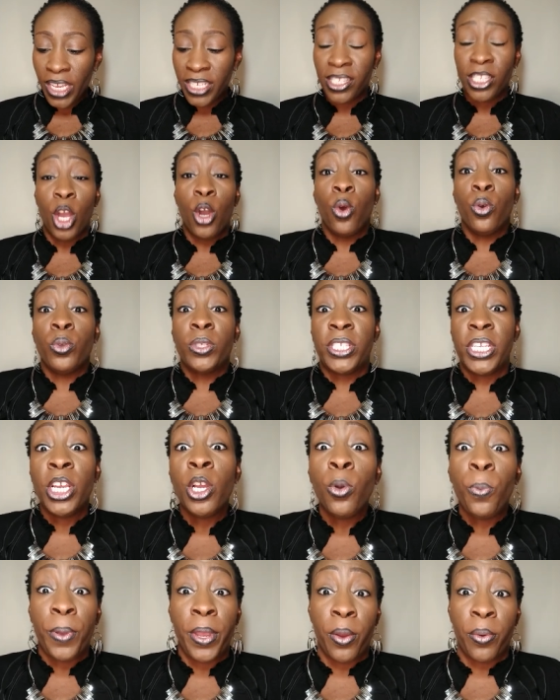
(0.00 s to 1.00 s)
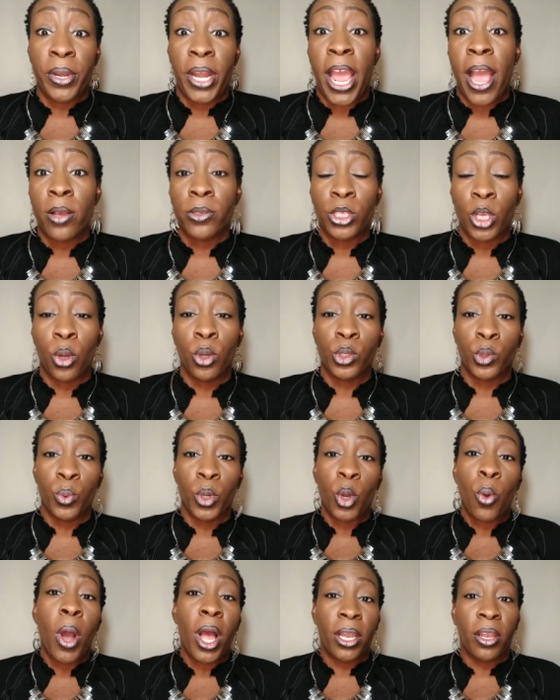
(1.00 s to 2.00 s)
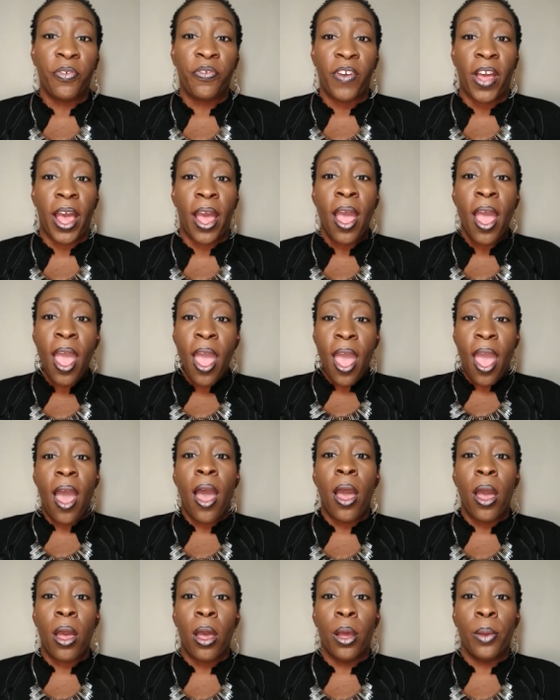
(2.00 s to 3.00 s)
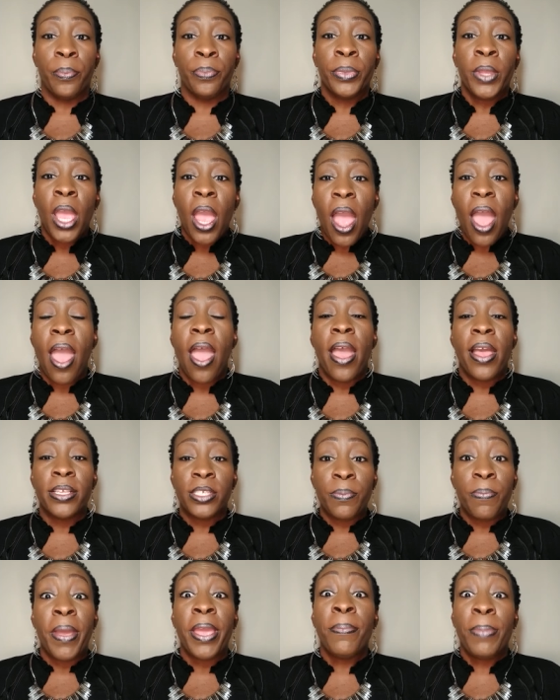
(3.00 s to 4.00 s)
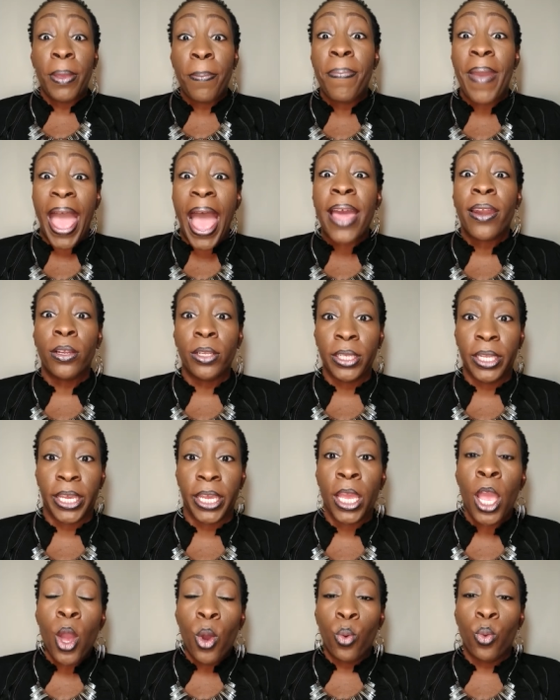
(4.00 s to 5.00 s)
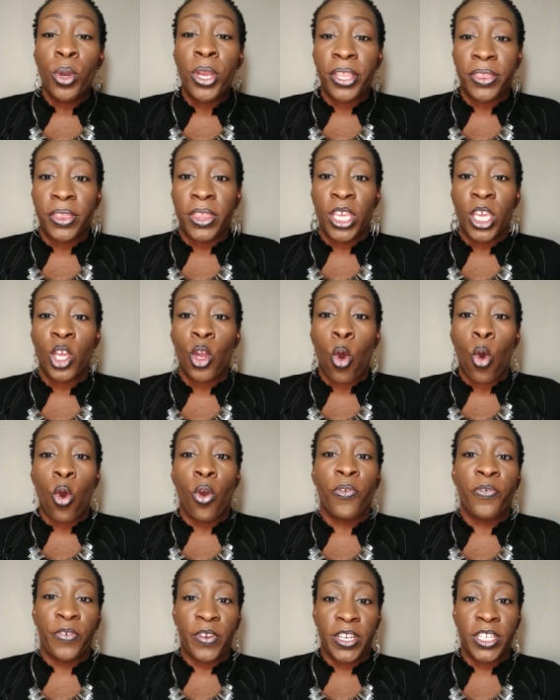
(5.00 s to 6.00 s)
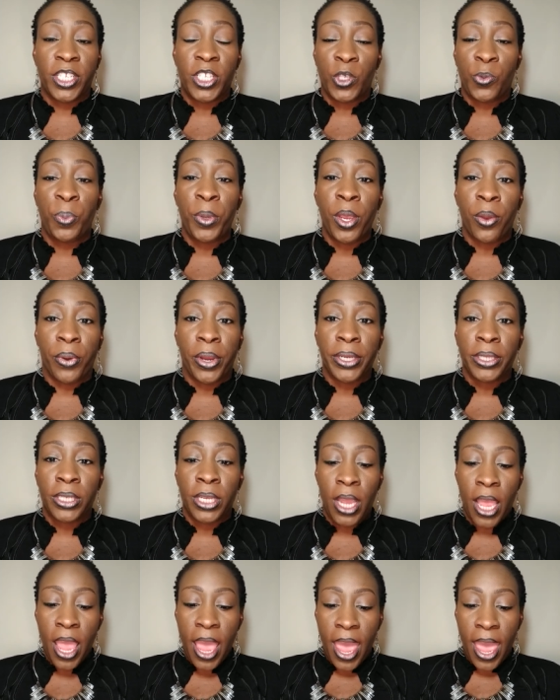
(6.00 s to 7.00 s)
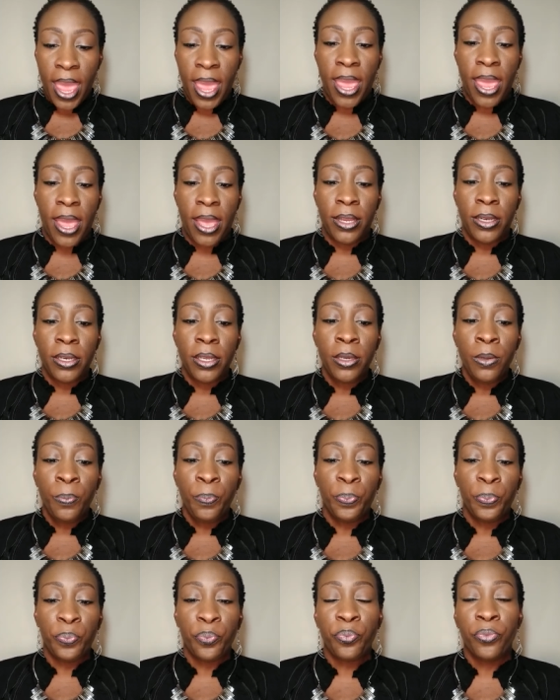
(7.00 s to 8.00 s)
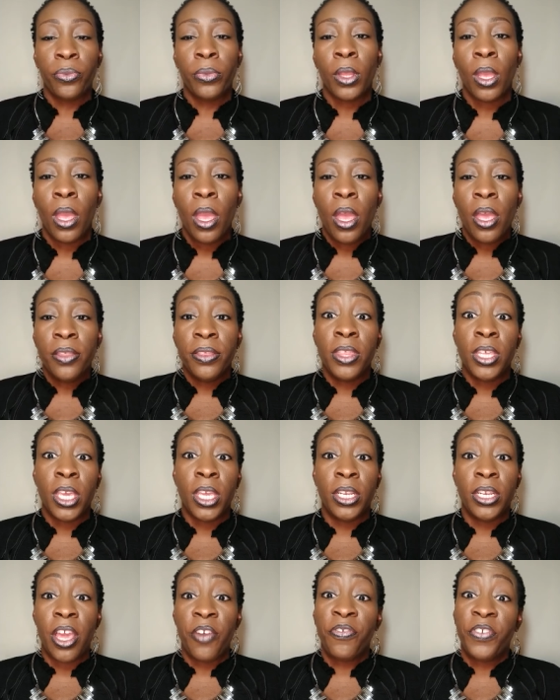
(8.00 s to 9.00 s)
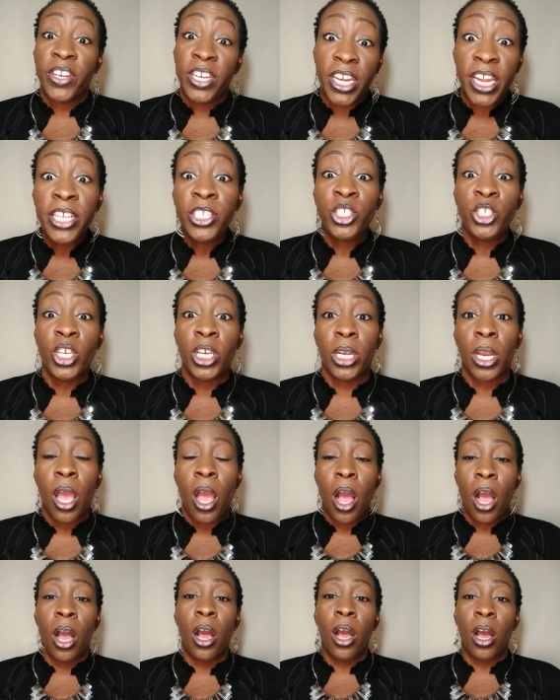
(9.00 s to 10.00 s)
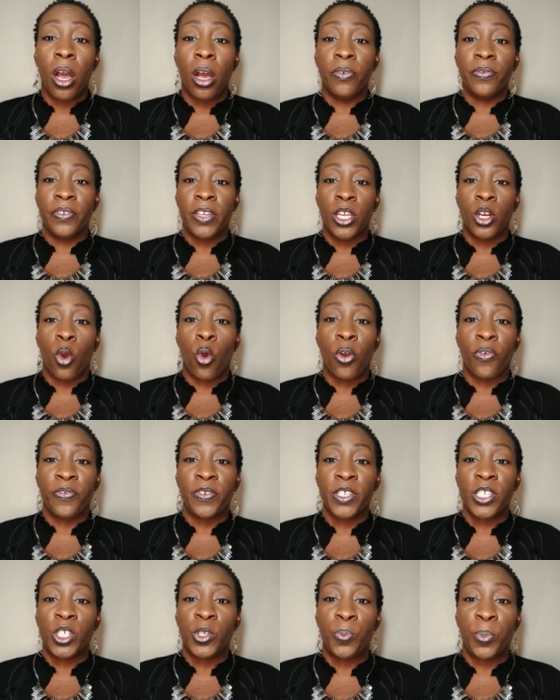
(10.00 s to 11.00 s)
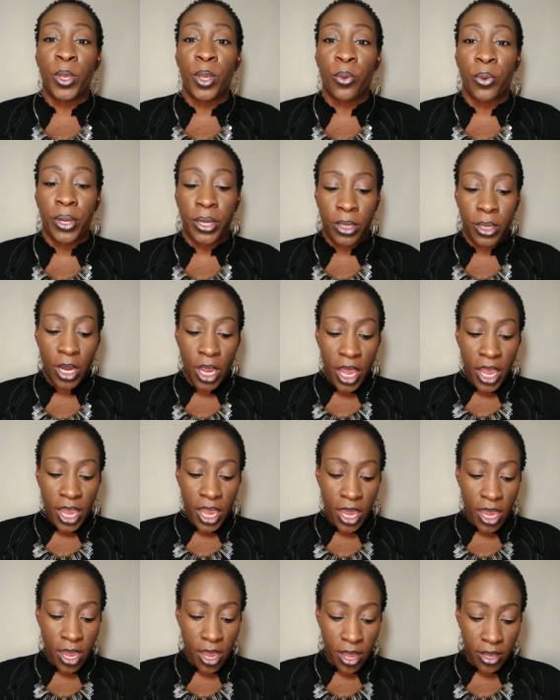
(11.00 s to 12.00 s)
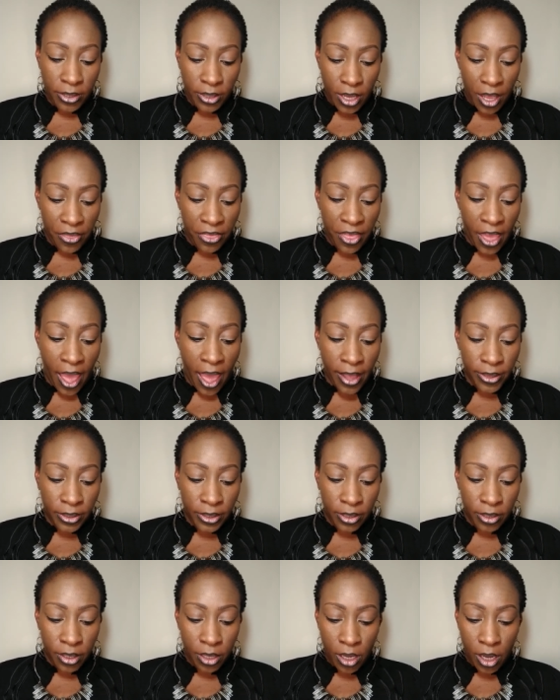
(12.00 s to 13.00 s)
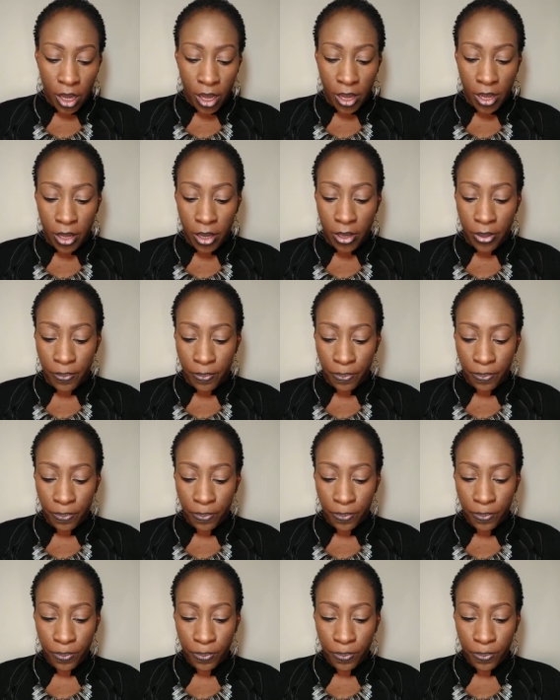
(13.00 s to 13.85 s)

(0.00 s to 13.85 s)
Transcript: so single parent households would qualify um, as maybe battling with the orphan spirit and the definition of an orphan spirit is that um,